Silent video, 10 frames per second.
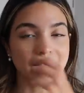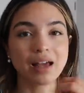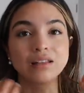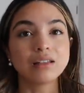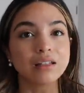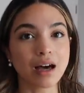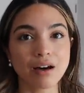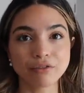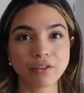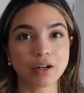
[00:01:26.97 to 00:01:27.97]
and I
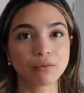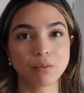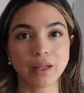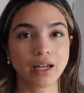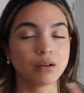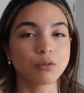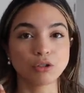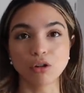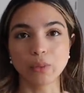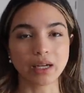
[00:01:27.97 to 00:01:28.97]
love a
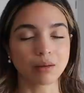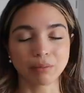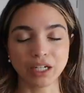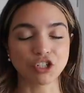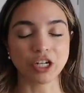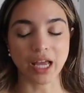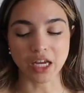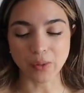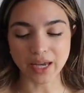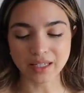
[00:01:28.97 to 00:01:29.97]
glowy complexion
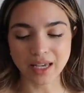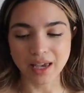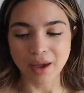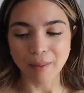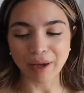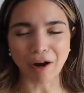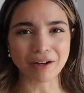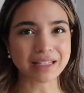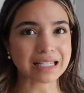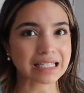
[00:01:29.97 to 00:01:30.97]
anyways. But
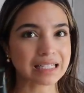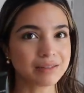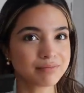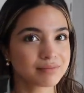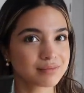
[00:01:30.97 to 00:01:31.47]
honestly,